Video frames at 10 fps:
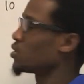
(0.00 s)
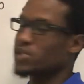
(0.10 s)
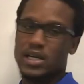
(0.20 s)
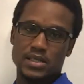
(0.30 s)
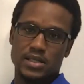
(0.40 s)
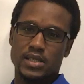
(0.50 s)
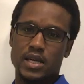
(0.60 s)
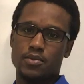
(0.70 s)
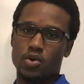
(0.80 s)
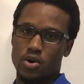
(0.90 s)
are signs the
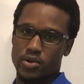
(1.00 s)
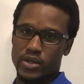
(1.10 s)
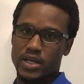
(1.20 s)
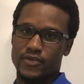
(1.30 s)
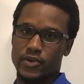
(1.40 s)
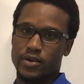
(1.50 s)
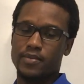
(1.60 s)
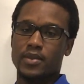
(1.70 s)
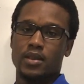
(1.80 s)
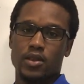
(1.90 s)
same or are they different?
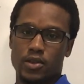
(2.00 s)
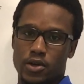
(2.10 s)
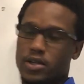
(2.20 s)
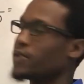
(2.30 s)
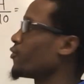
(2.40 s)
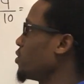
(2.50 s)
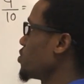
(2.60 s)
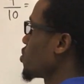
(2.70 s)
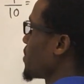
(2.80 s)
They're different.